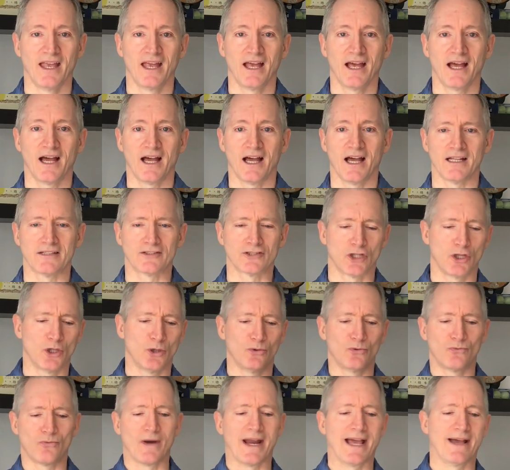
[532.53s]
to
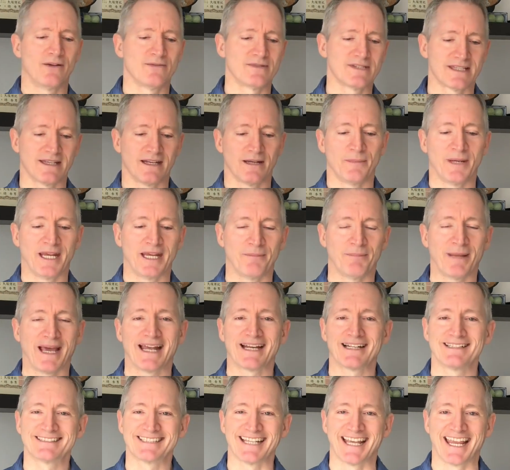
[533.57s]
load rounds in a main
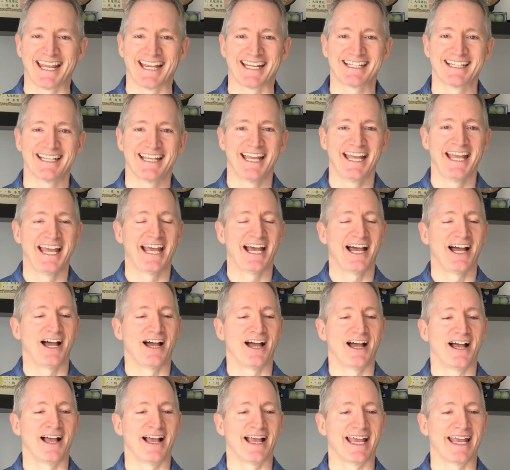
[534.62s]
battle tank.
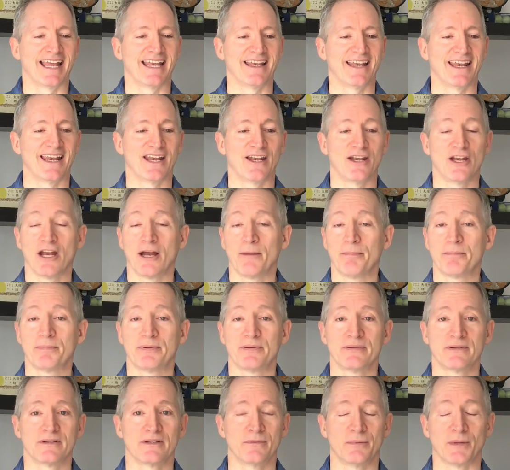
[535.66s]
And it ended up
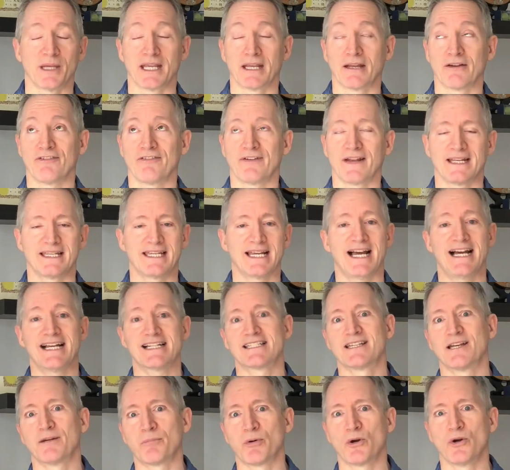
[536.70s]
being a
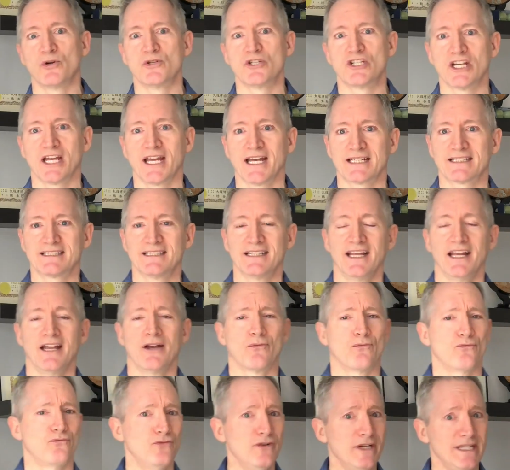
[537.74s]
fantastic project,
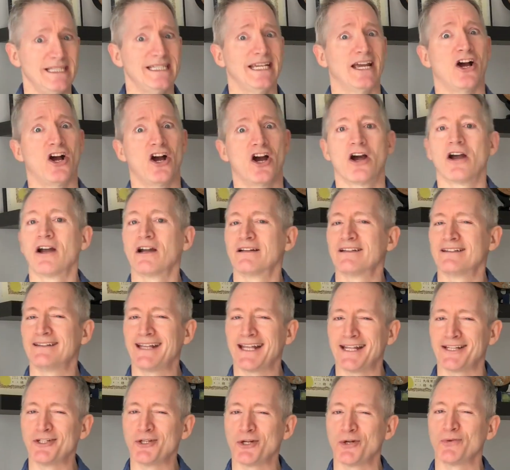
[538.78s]
really hard,
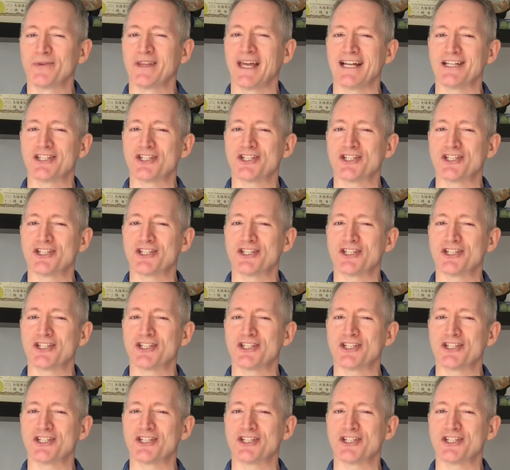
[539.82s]
and you know that